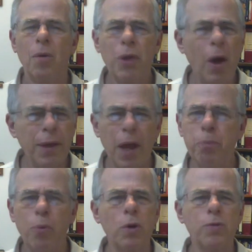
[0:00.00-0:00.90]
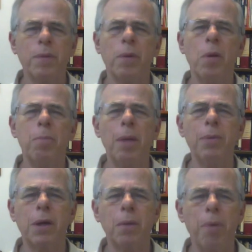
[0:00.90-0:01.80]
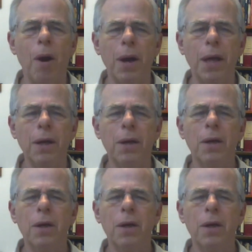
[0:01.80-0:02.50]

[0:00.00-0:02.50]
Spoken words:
With all the uproars from the Republican Party,